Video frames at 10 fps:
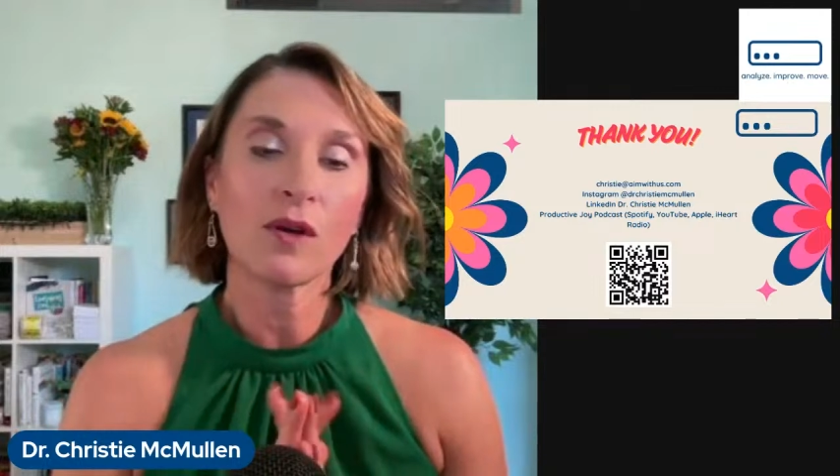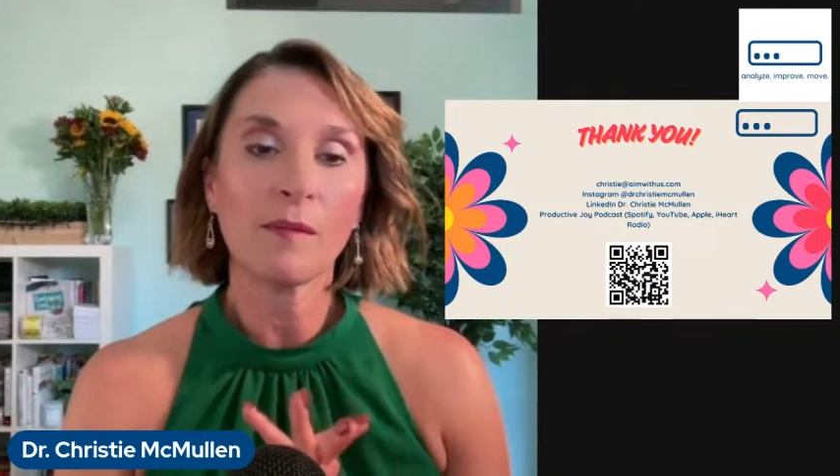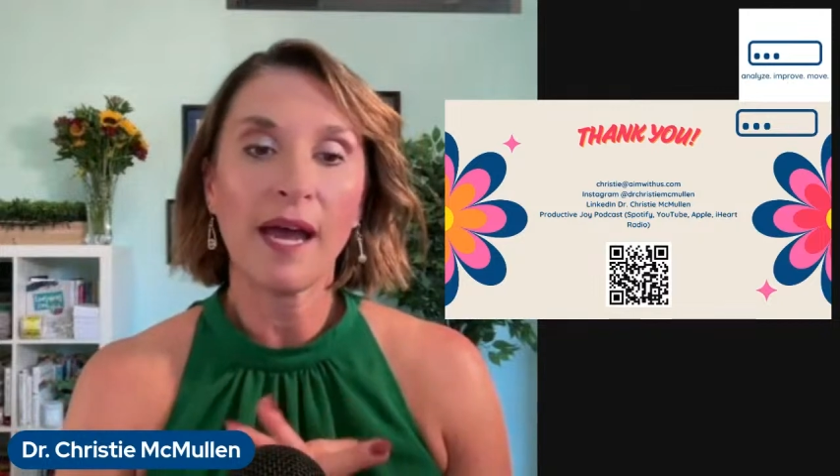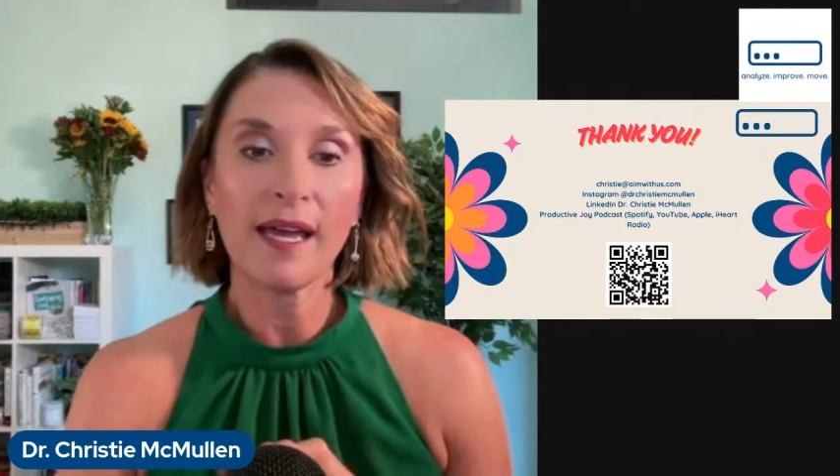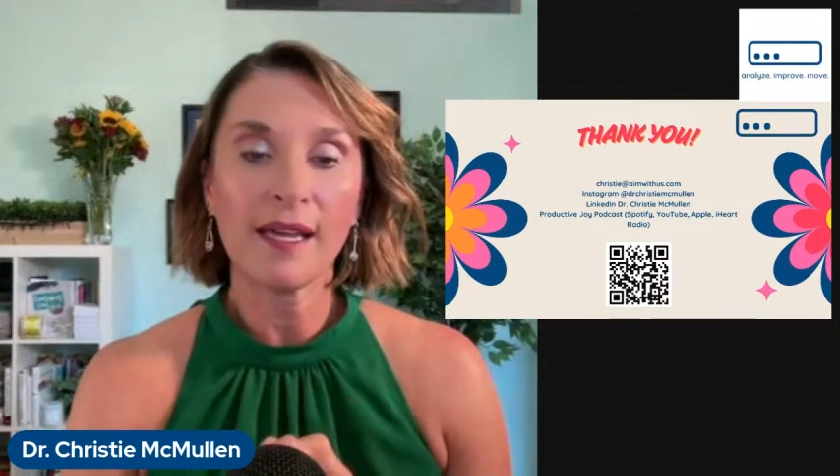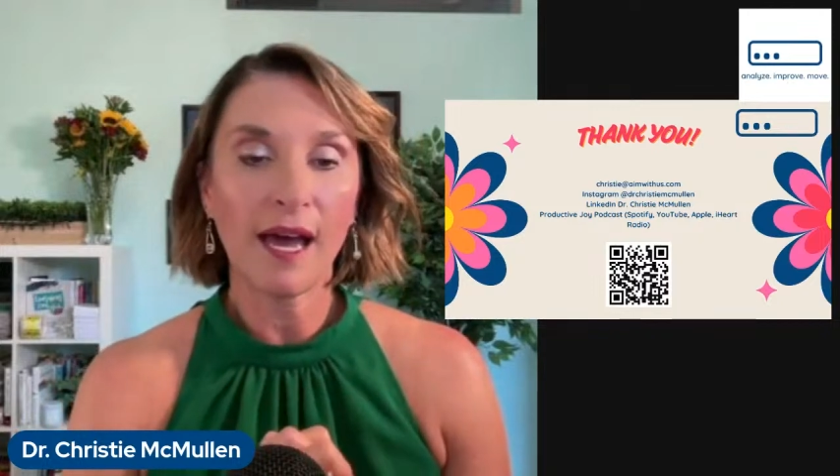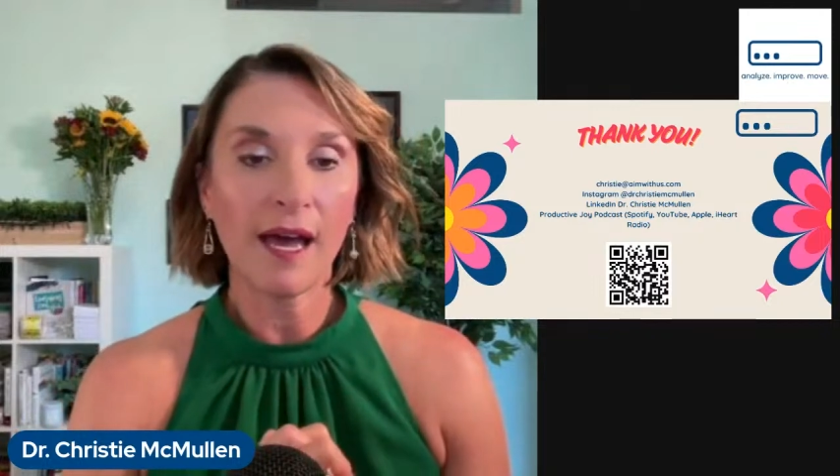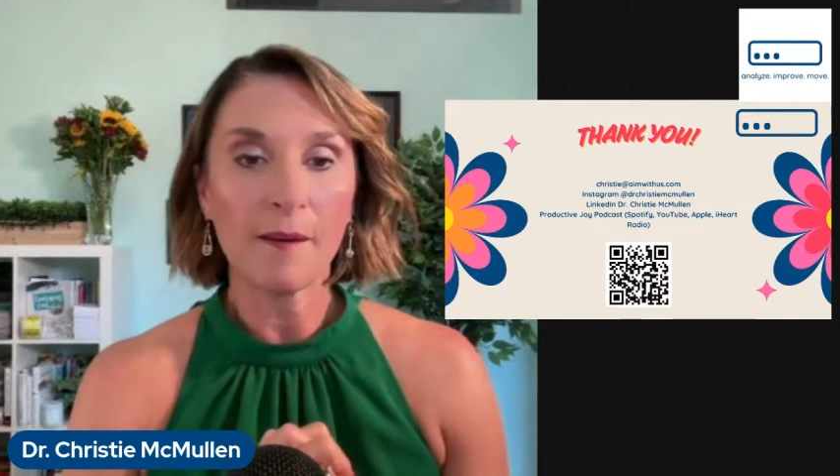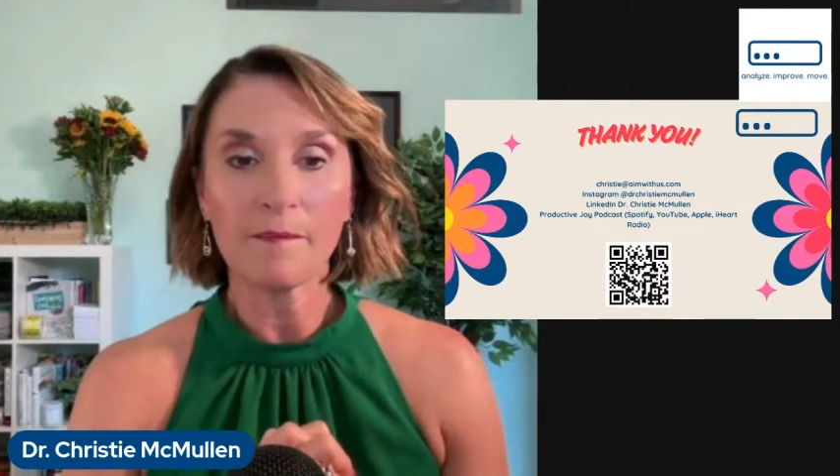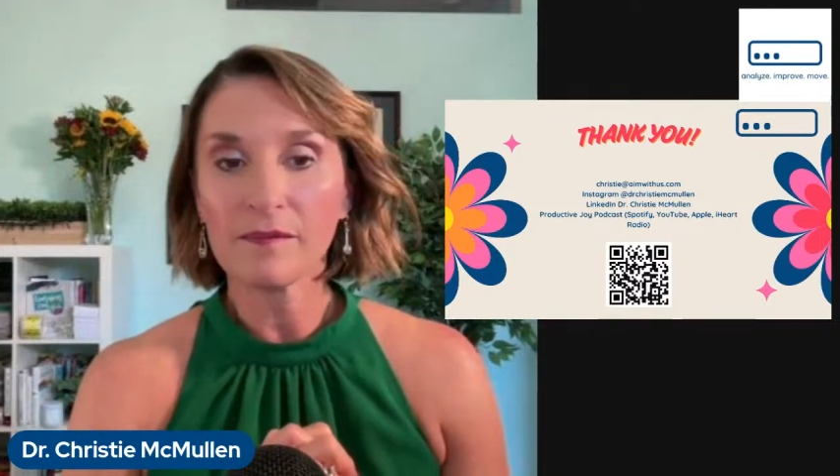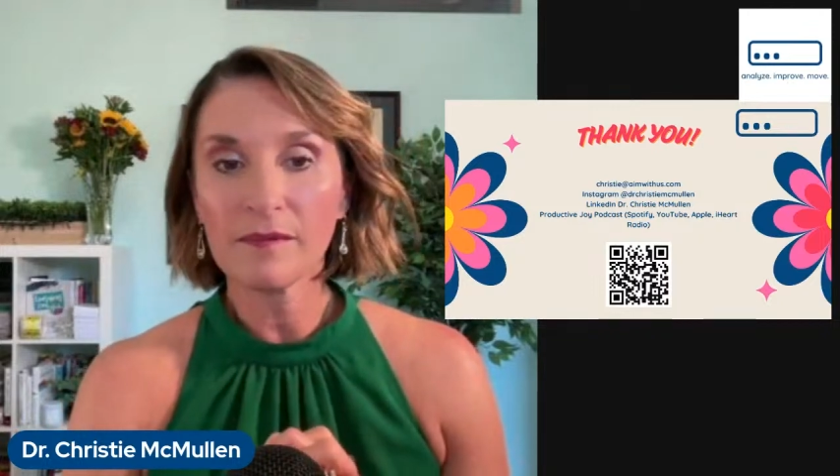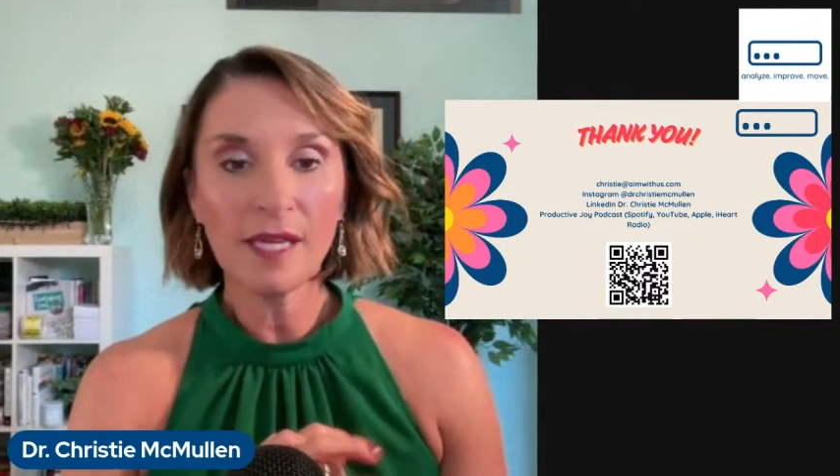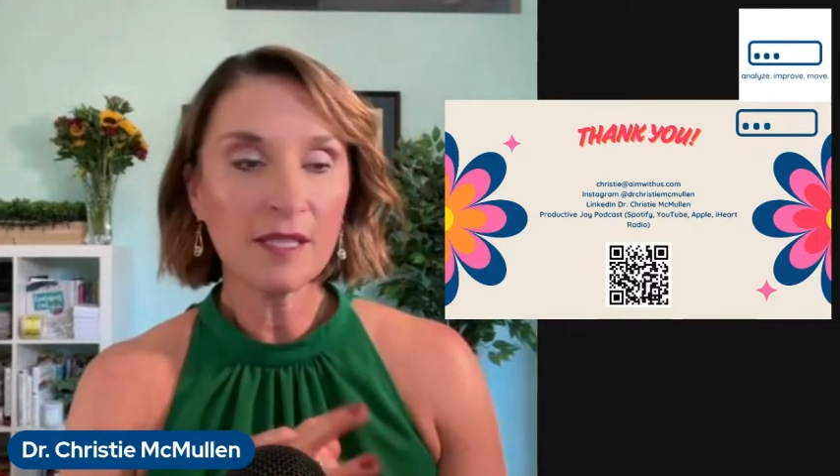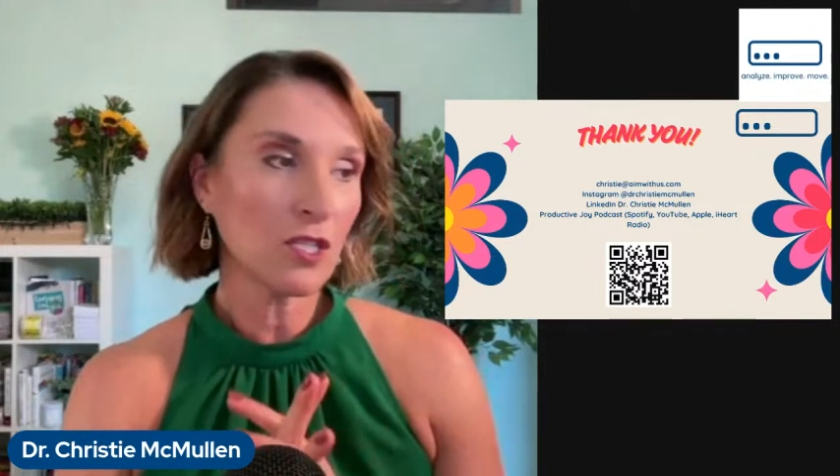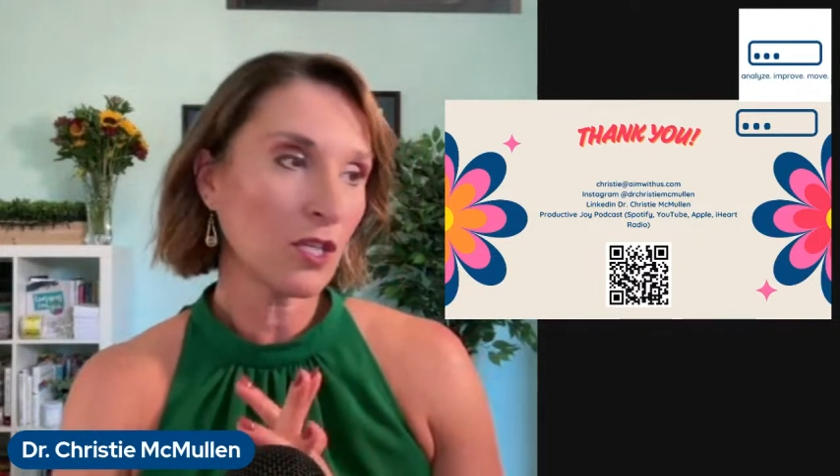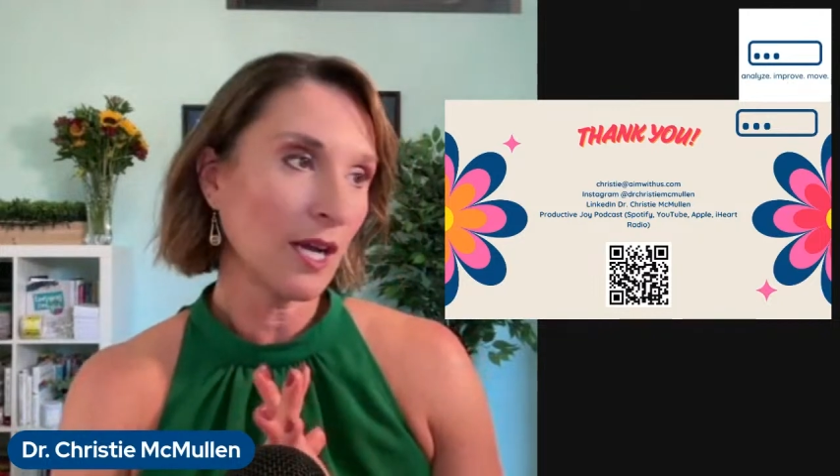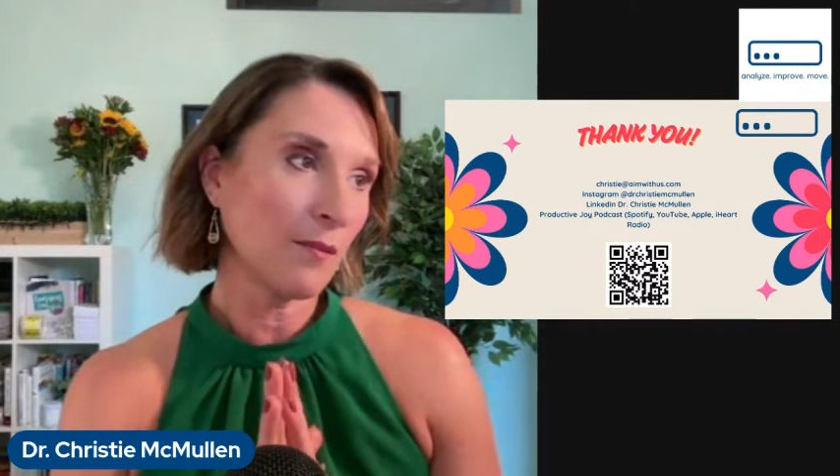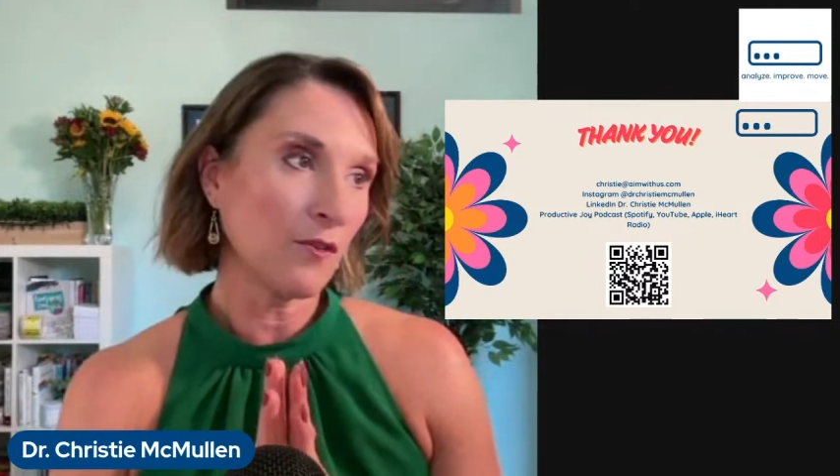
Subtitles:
my Instagram